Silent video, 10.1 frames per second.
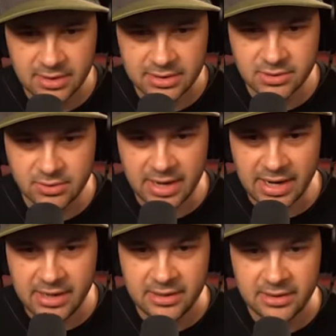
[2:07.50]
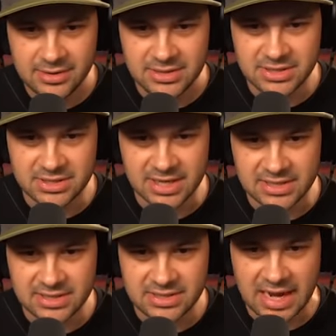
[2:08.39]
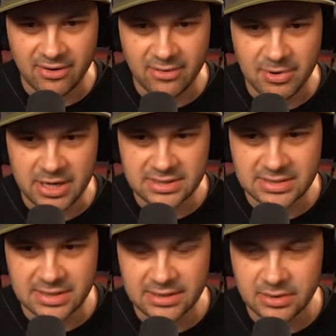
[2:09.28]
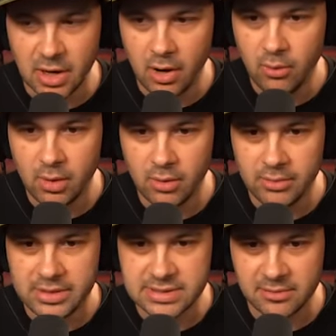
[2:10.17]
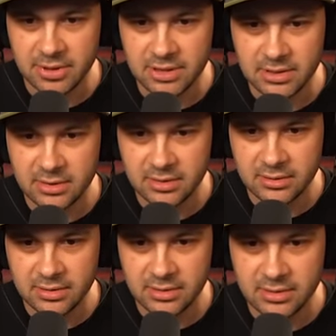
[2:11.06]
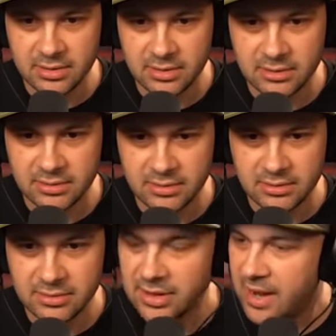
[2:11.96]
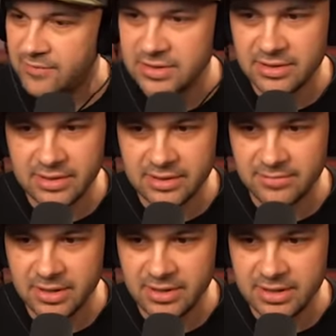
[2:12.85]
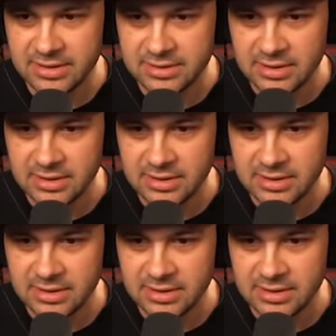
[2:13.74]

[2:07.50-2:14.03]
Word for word: That's okay. He's just gonna stare at me, isn't he? No. Oh, he's coming into the cafeteria. Yep, there he is.